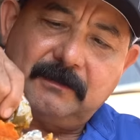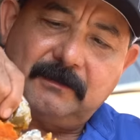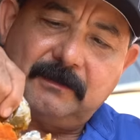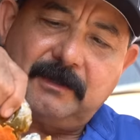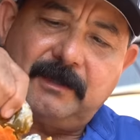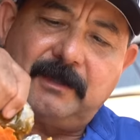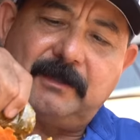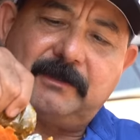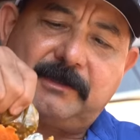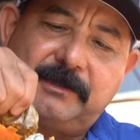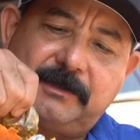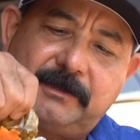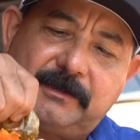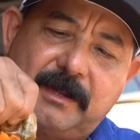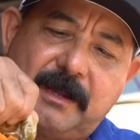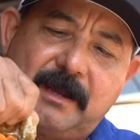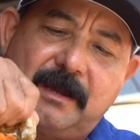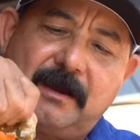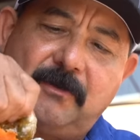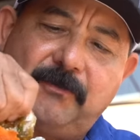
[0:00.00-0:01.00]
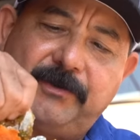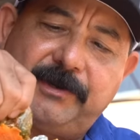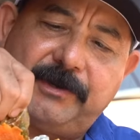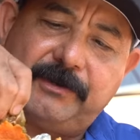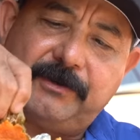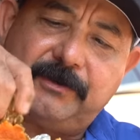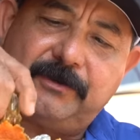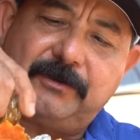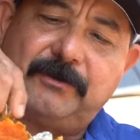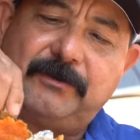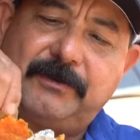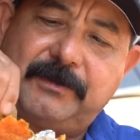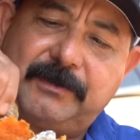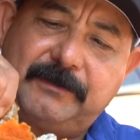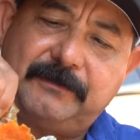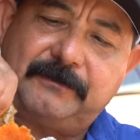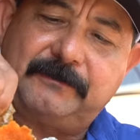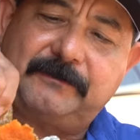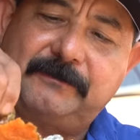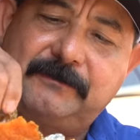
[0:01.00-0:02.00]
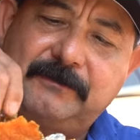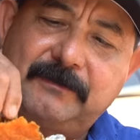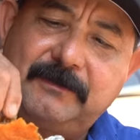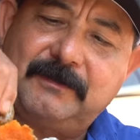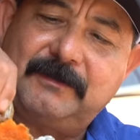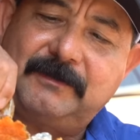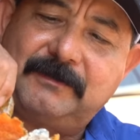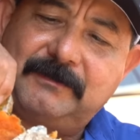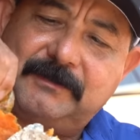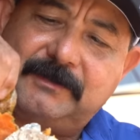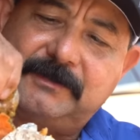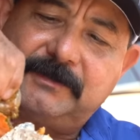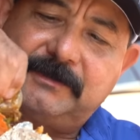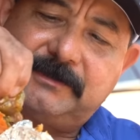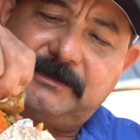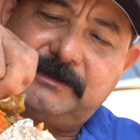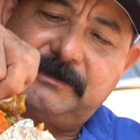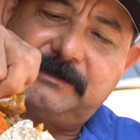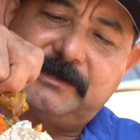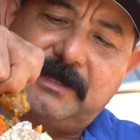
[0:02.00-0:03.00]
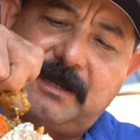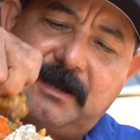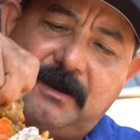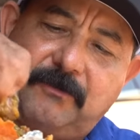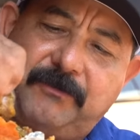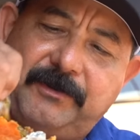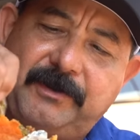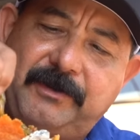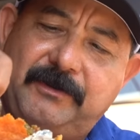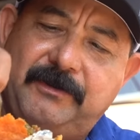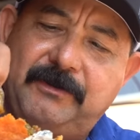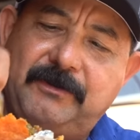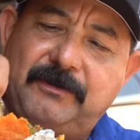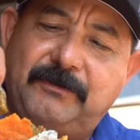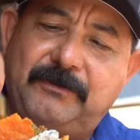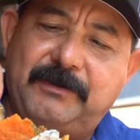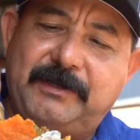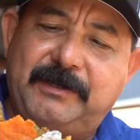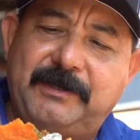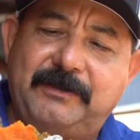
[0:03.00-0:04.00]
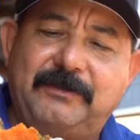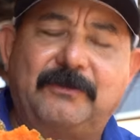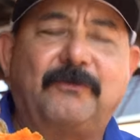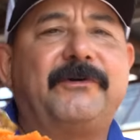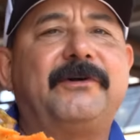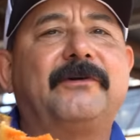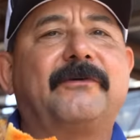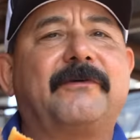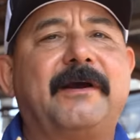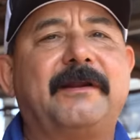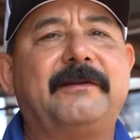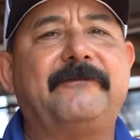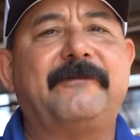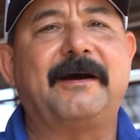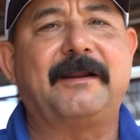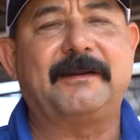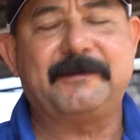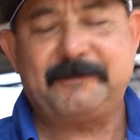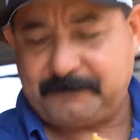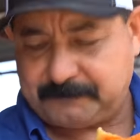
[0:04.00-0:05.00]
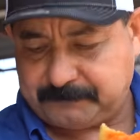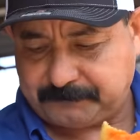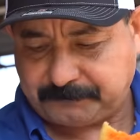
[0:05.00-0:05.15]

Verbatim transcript: This is how we do it. This is how we do it in the Rio Grande Valley.